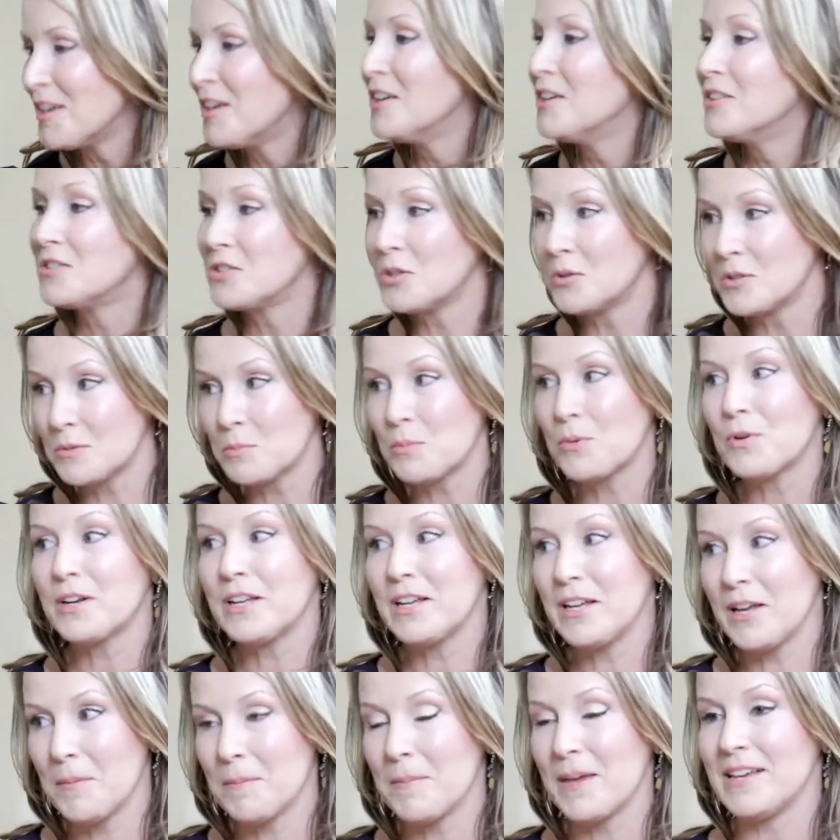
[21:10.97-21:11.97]
Wow. So it's
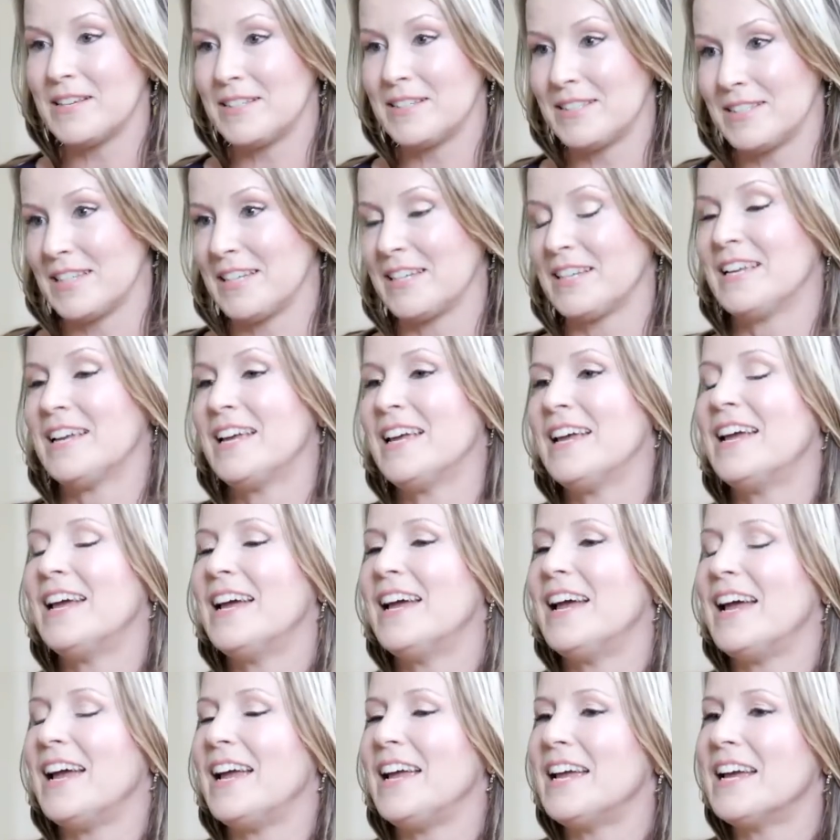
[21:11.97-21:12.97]
pretty amazing.
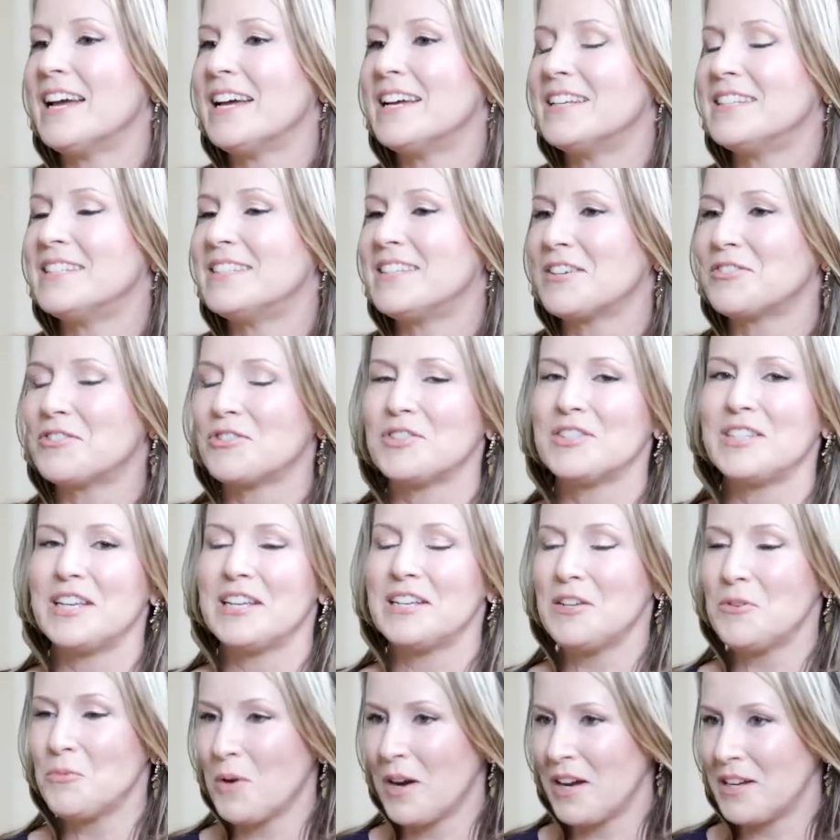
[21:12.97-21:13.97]
And Dr.
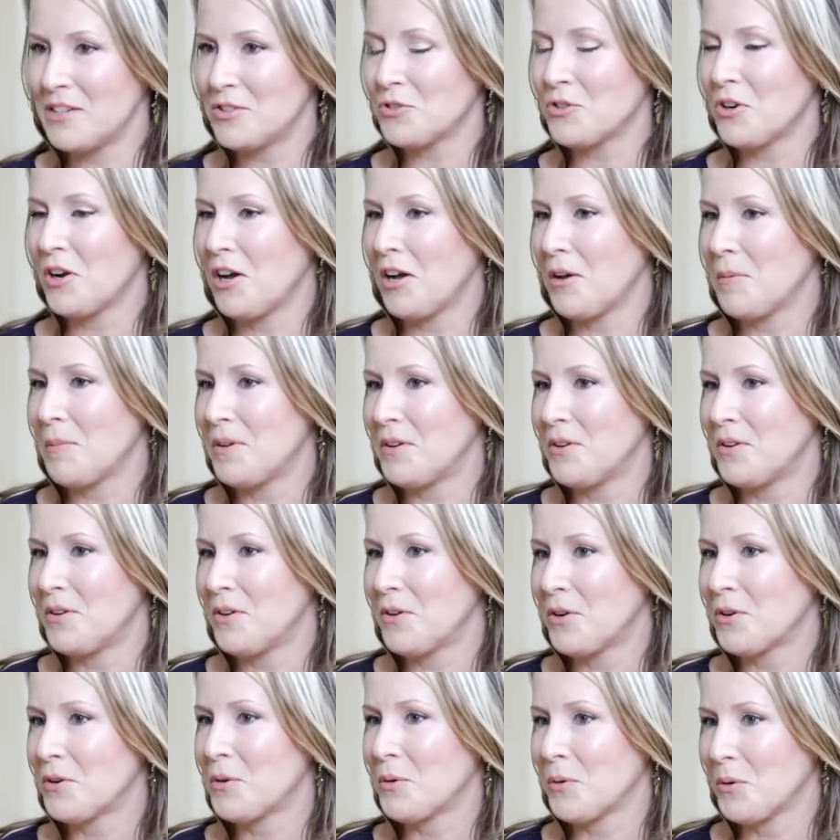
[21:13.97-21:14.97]
Sandy Weintraub and
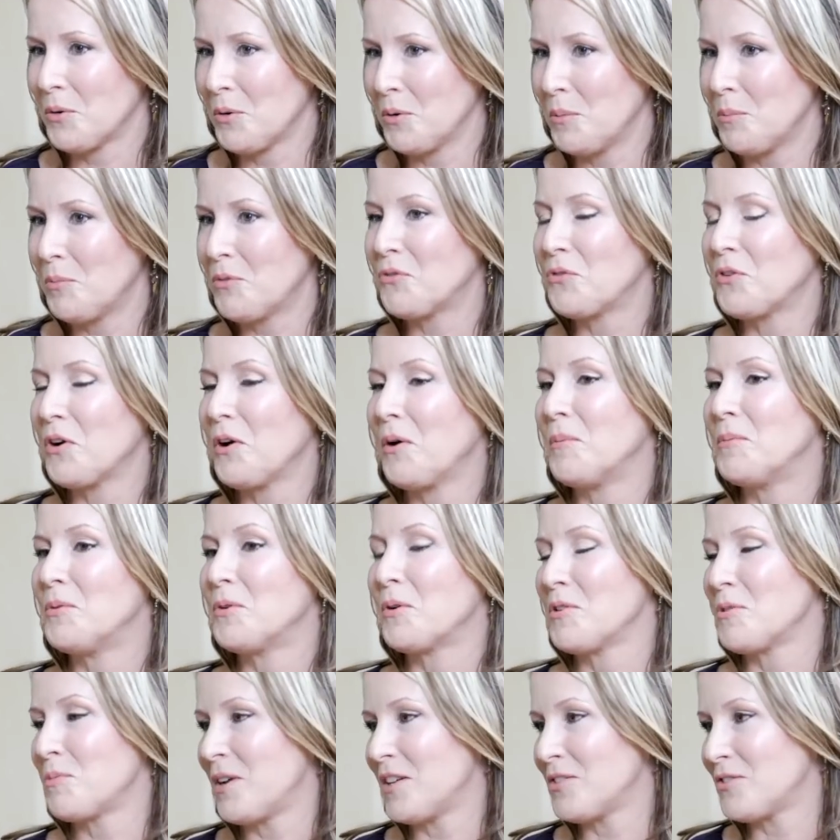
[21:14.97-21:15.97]
her group from
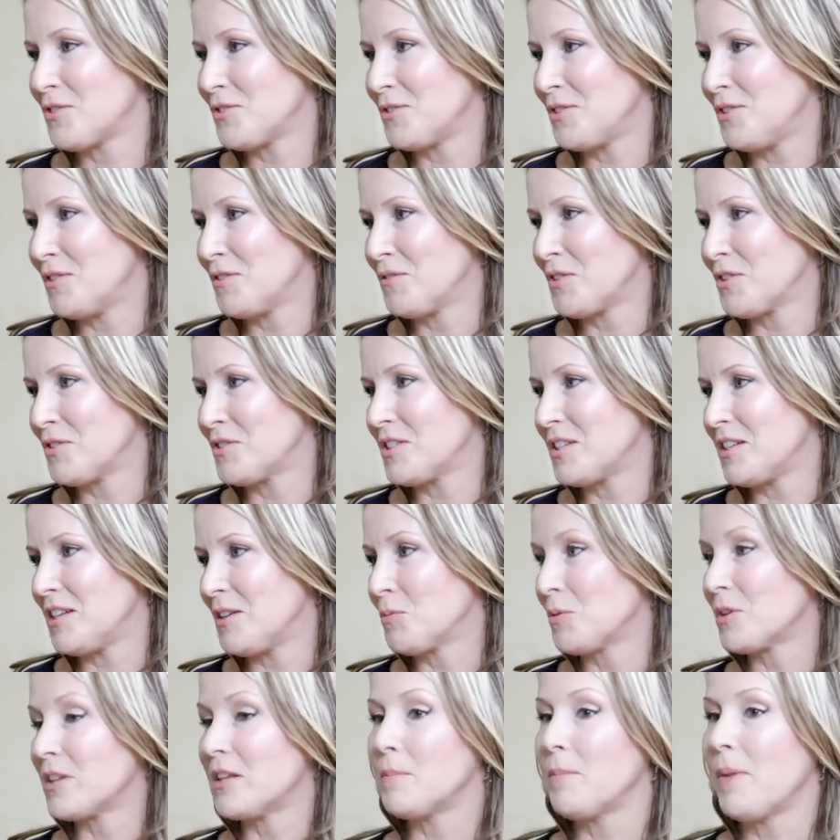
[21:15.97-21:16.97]
Northwestern University
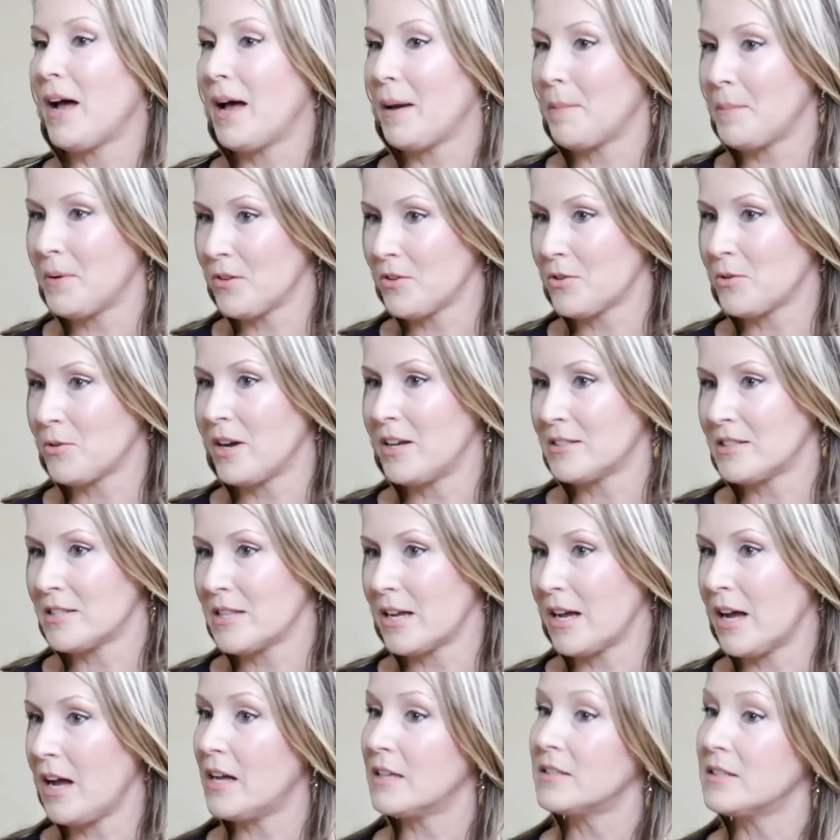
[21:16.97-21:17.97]
really popularized the
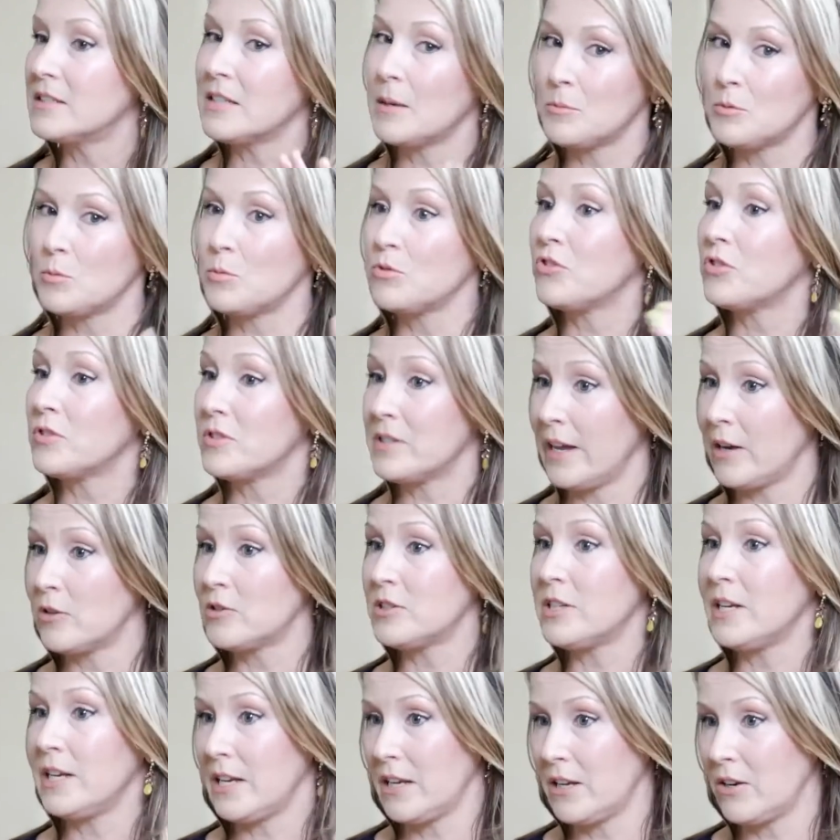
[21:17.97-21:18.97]
concept, which is now
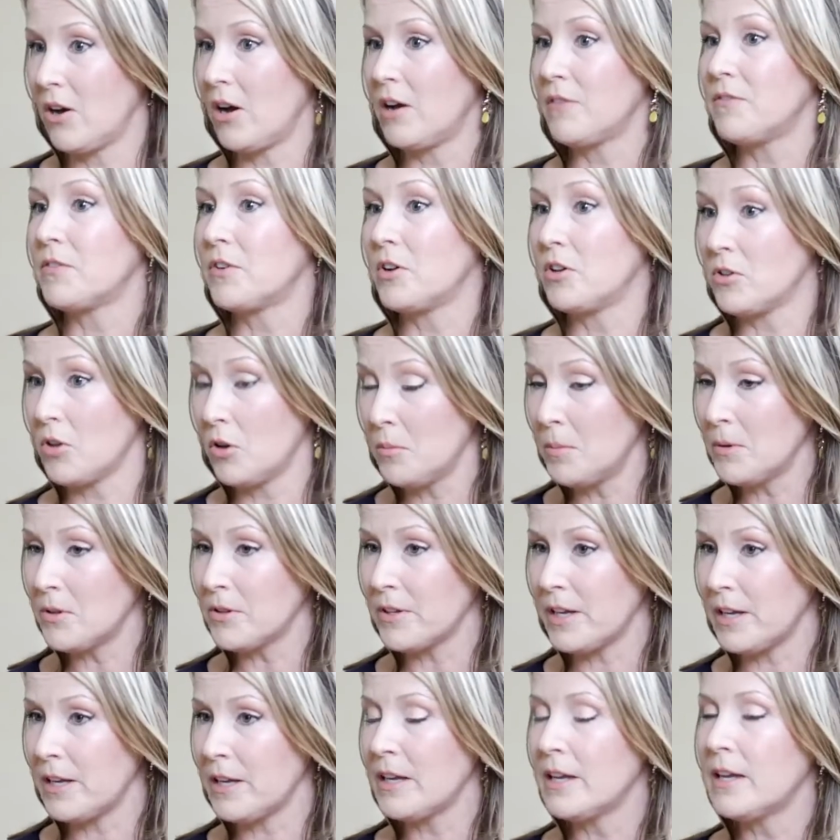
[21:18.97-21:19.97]
taken off
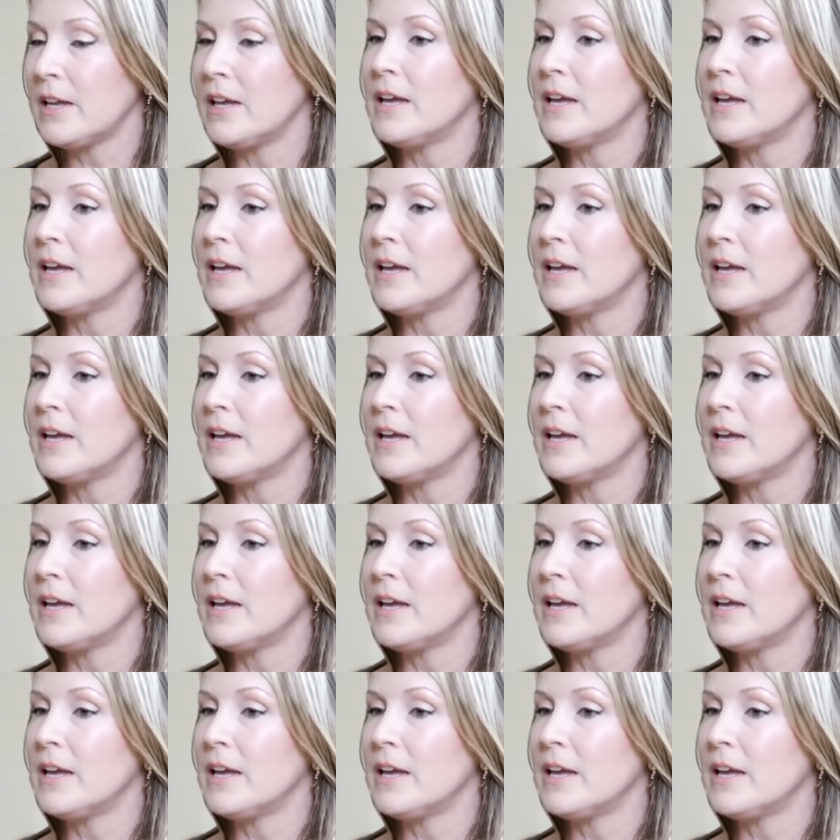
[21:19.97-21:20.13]
globally.